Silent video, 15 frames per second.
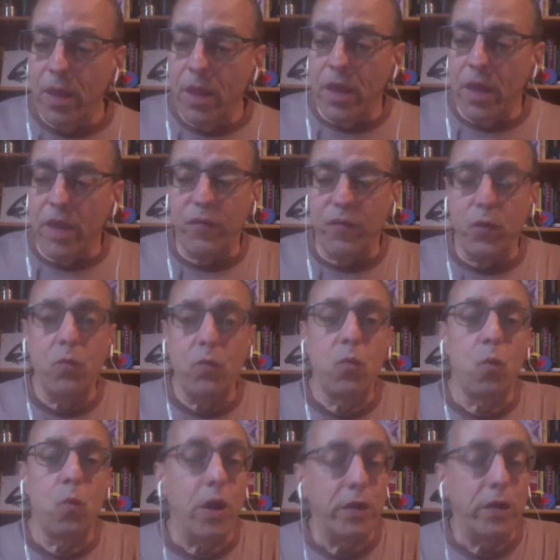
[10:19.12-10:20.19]
If you
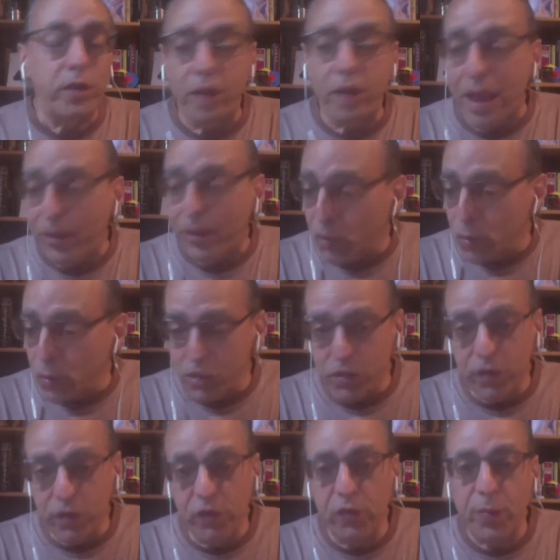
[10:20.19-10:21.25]
want to ask
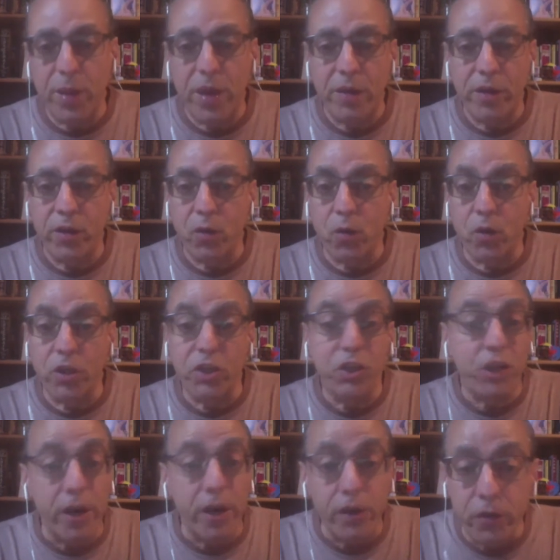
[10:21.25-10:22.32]
questions about it or
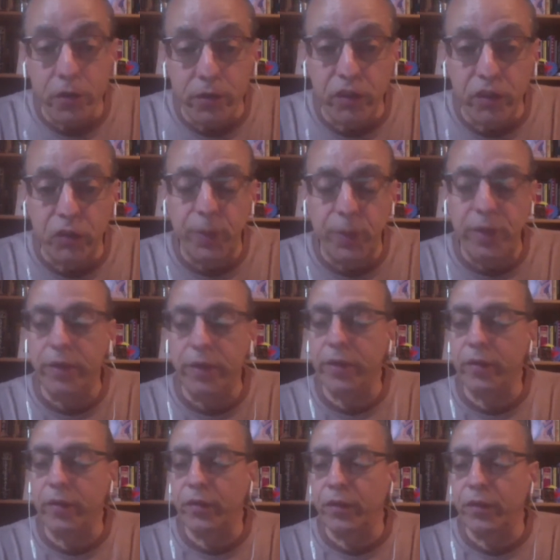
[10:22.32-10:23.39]
share your
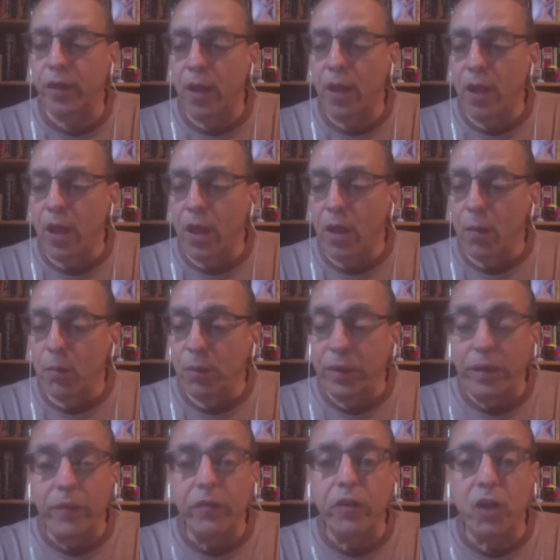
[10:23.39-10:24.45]
experience,
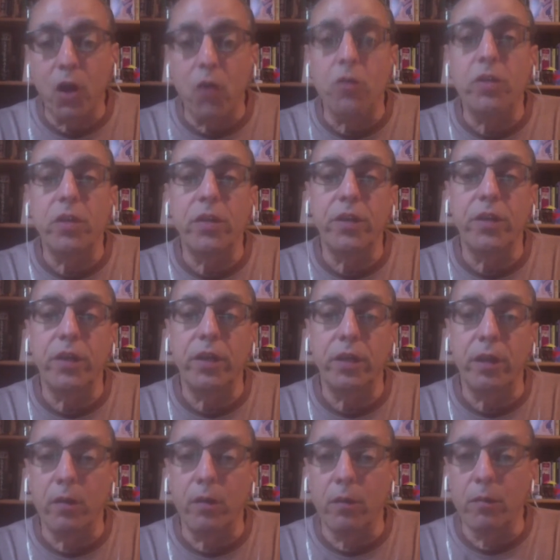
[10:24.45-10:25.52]
please go to
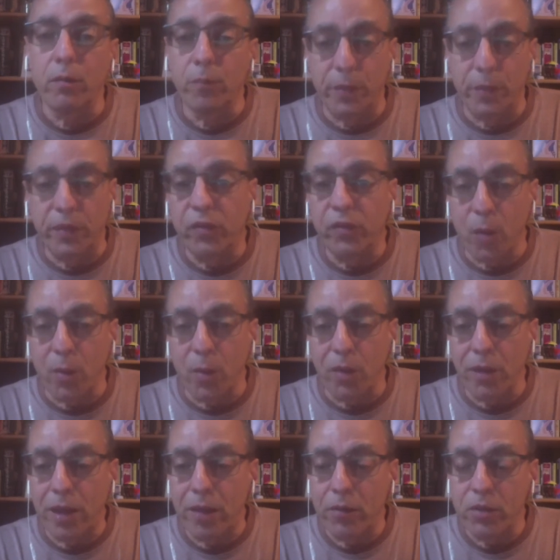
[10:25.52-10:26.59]
the Bups's Dharma
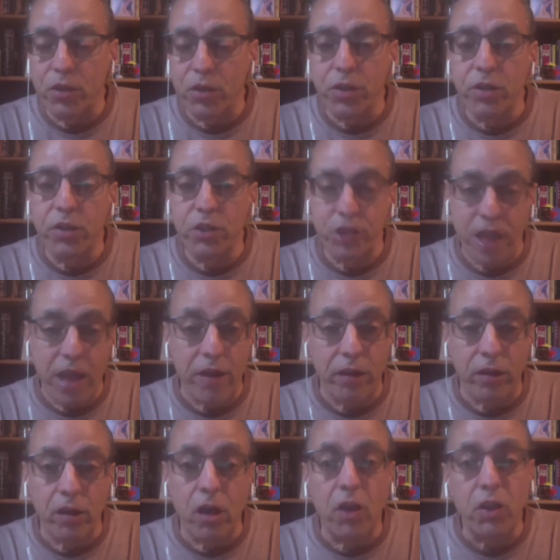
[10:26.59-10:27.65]
Lounge
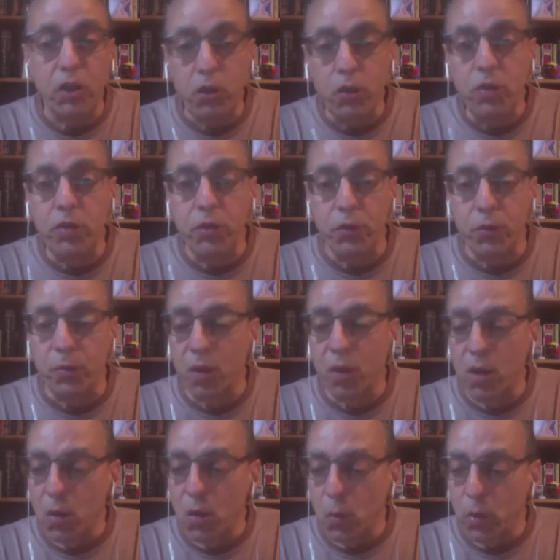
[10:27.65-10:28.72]
channel on YouTube,
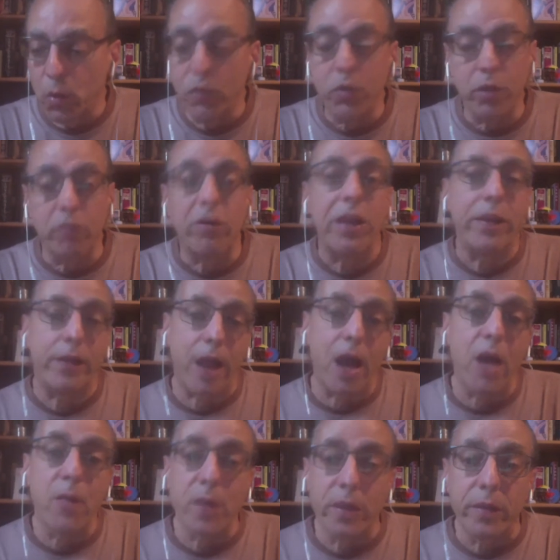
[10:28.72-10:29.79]
where you could write
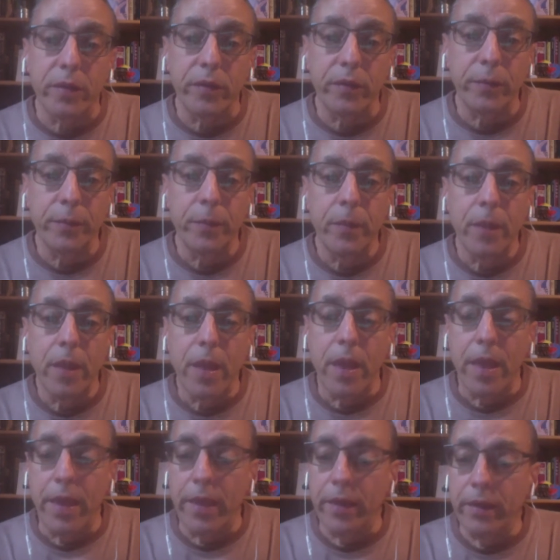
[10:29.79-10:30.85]
comments.
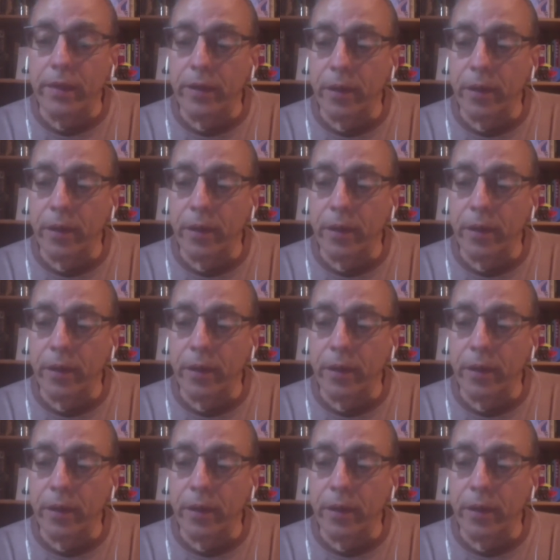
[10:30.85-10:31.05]
And